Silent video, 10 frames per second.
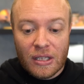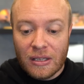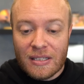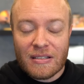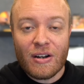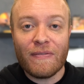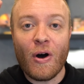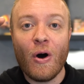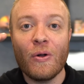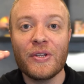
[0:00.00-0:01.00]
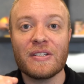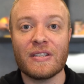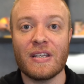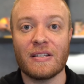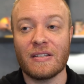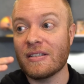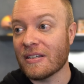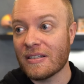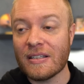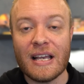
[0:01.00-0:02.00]
listed off all these things, these
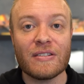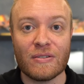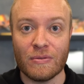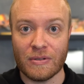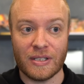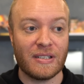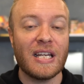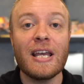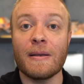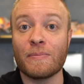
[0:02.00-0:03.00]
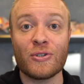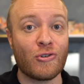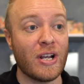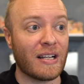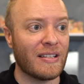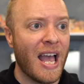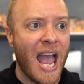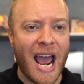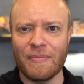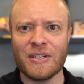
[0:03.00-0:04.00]
success stories, tips, tricks.
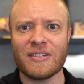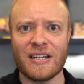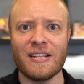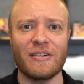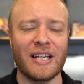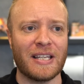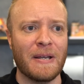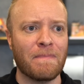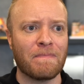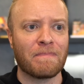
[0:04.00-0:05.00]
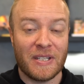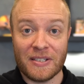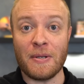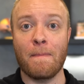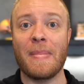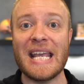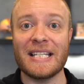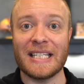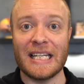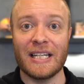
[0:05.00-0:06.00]
And I'm just sitting there like, this is
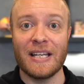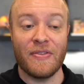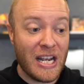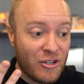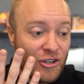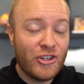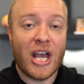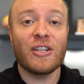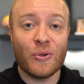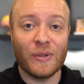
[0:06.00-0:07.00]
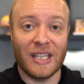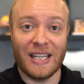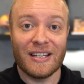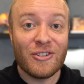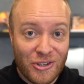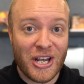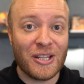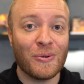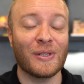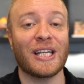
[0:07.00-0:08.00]
amazing. They genuinely,
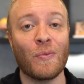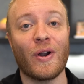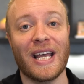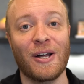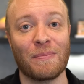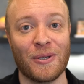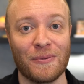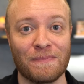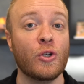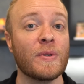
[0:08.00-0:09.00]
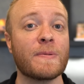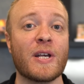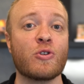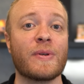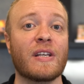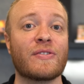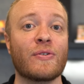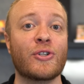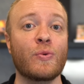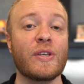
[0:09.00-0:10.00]
genuinely want to help you. Noom's special because
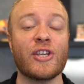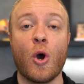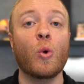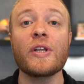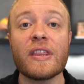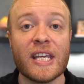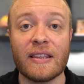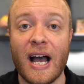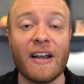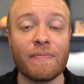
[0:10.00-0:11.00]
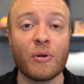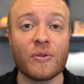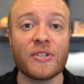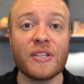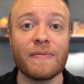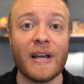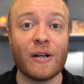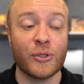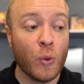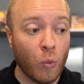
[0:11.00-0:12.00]
they're doing the only thing that I've personally
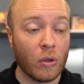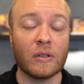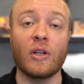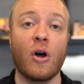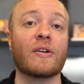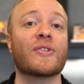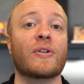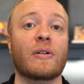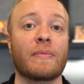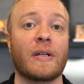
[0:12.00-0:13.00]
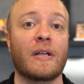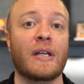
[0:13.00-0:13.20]
found to work long term